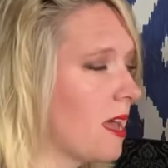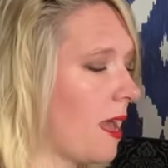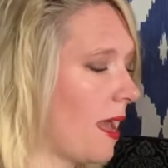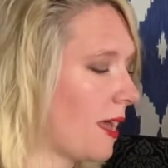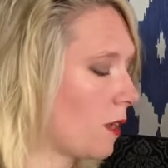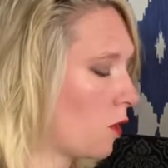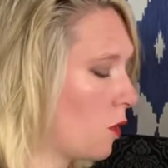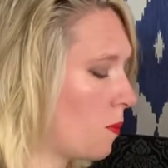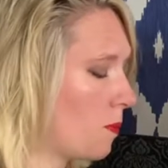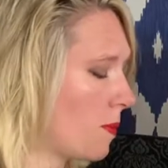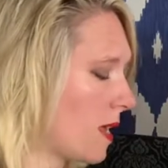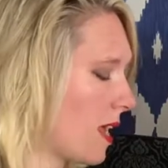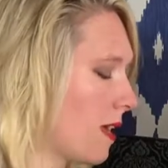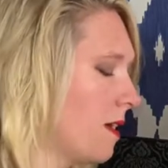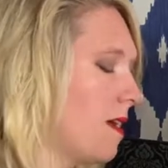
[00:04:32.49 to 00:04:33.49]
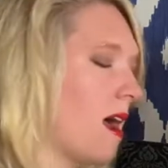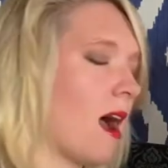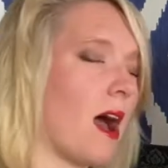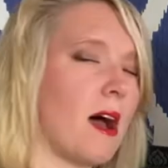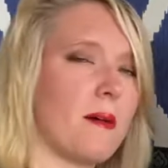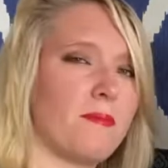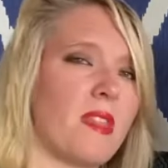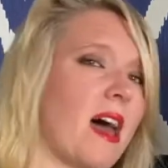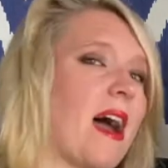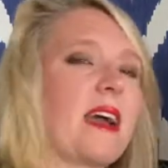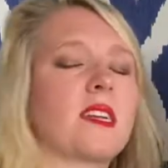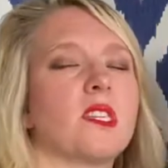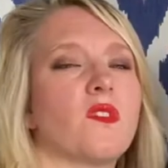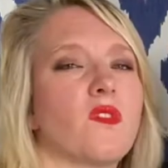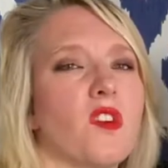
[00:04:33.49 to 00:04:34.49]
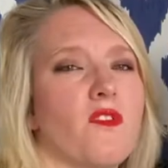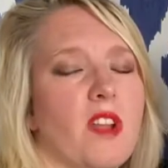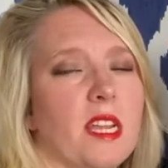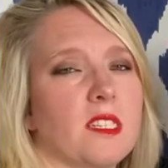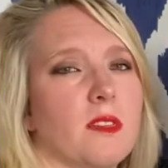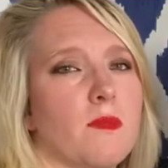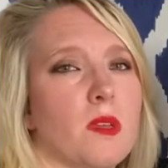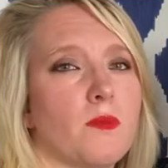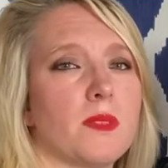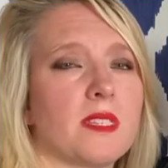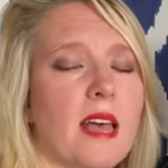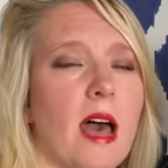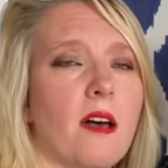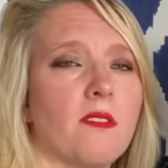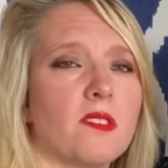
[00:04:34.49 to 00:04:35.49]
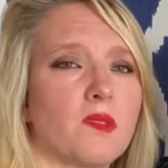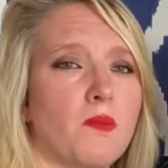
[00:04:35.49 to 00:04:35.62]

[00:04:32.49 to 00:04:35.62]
It could be the act of the victim themselves.